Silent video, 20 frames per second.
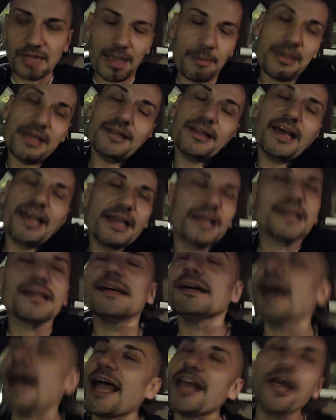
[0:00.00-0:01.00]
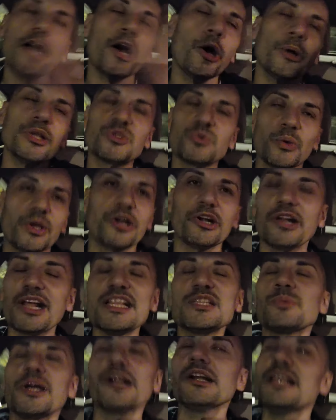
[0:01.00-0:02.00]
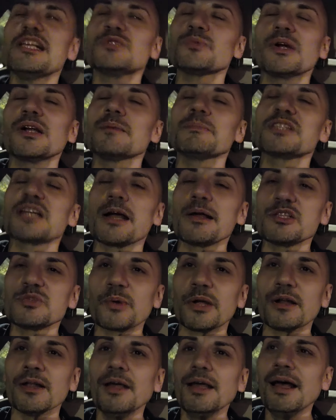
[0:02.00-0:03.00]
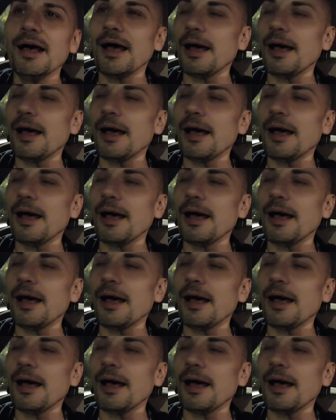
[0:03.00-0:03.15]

I mean, like, I know it's weird. It's weird. It's weird. I'm sorry. It's weird.